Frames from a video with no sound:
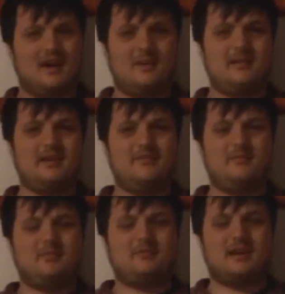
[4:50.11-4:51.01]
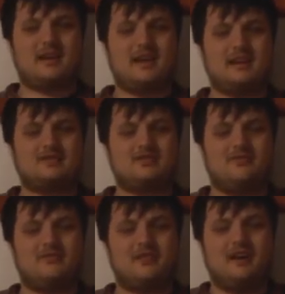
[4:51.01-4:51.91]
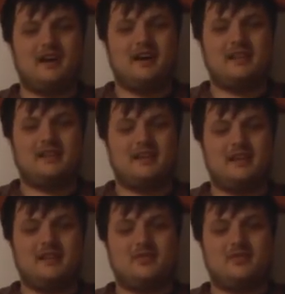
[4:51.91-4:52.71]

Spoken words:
I mean, if you put a glass of water